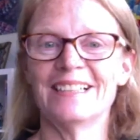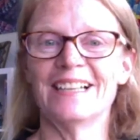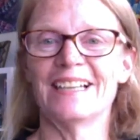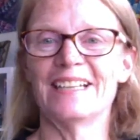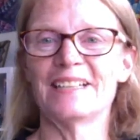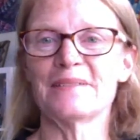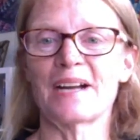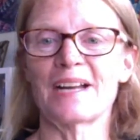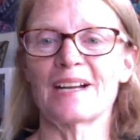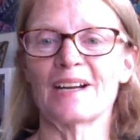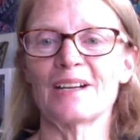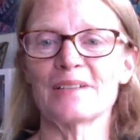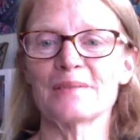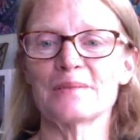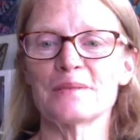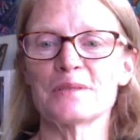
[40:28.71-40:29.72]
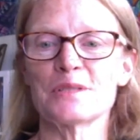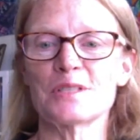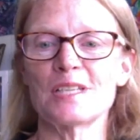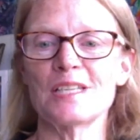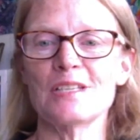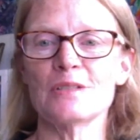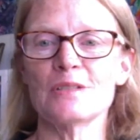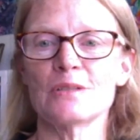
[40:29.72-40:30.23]
Anyway, I will
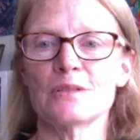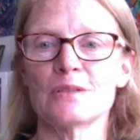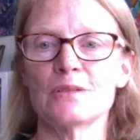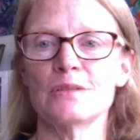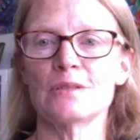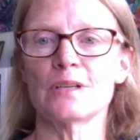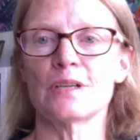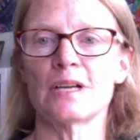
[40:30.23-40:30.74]
see you.